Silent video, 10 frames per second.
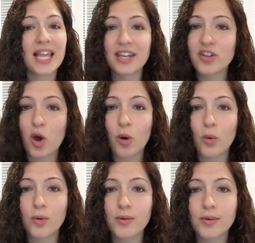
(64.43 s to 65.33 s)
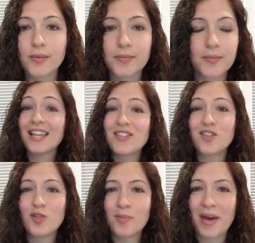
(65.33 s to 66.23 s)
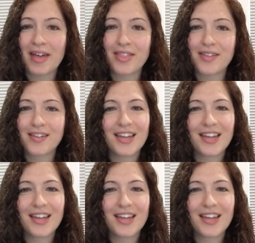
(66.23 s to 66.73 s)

Let it go. Let's do the math.